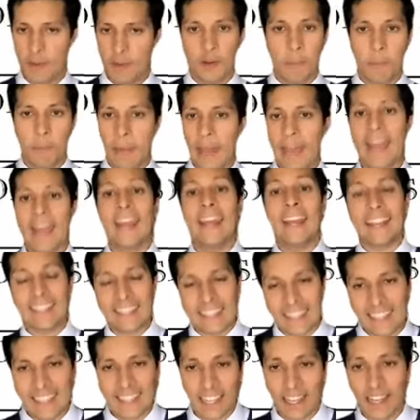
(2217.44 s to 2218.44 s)
paying
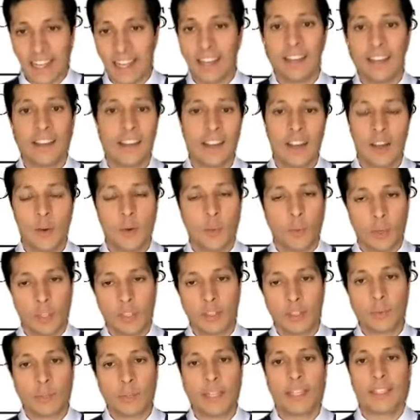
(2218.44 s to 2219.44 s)
the client.
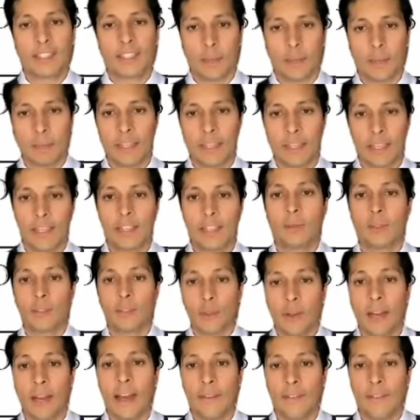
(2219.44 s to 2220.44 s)
Once we accept the case, we
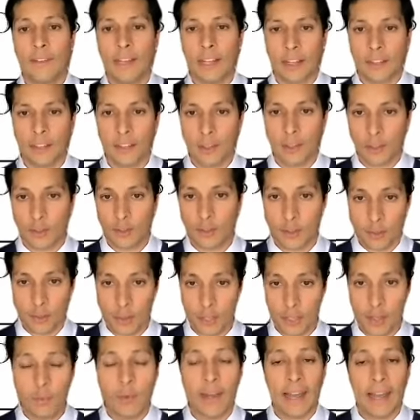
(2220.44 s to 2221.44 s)
do have an ethical
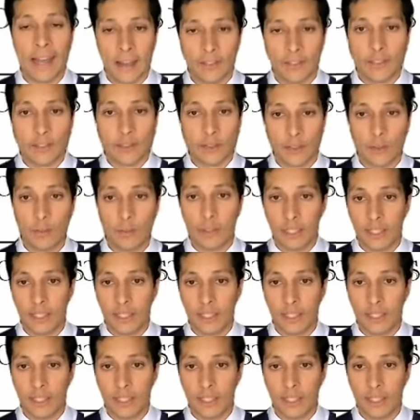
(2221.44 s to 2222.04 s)
duty. We have to do what